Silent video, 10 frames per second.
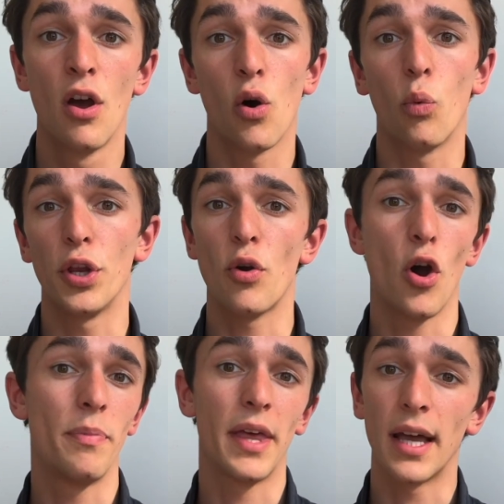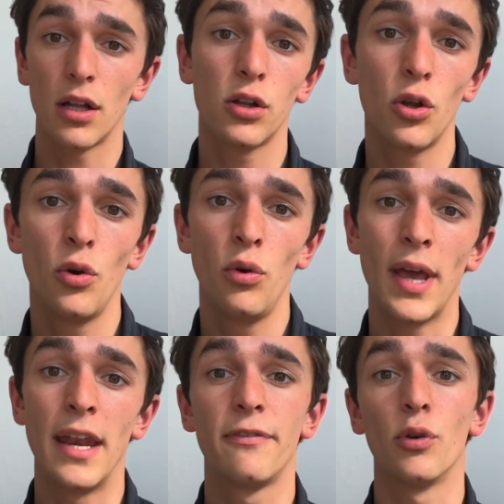What do you hope they include?
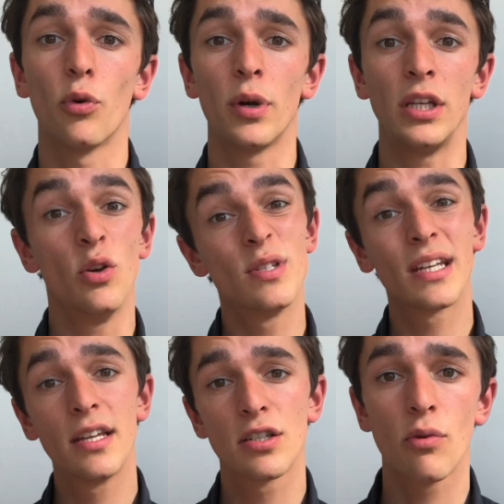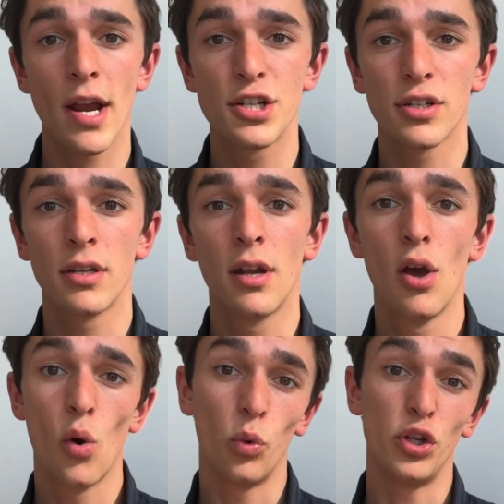And if you're already using an integration,
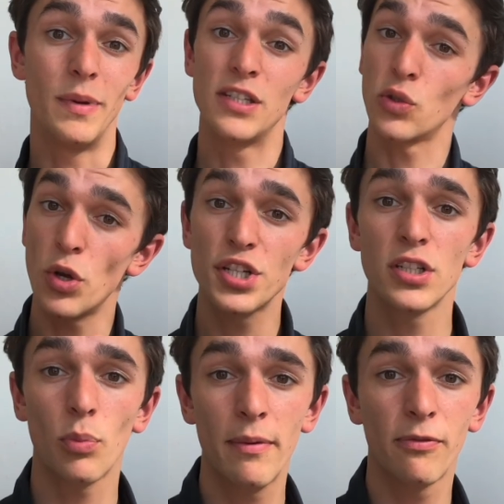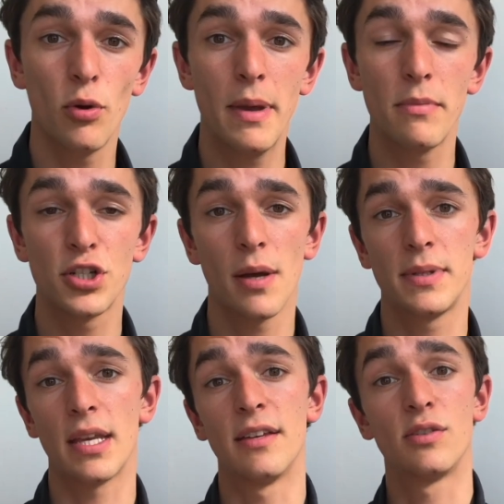will you be switching to Webflow memberships
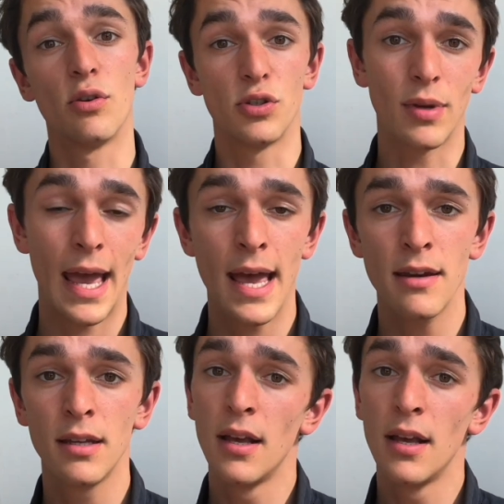as soon as you can?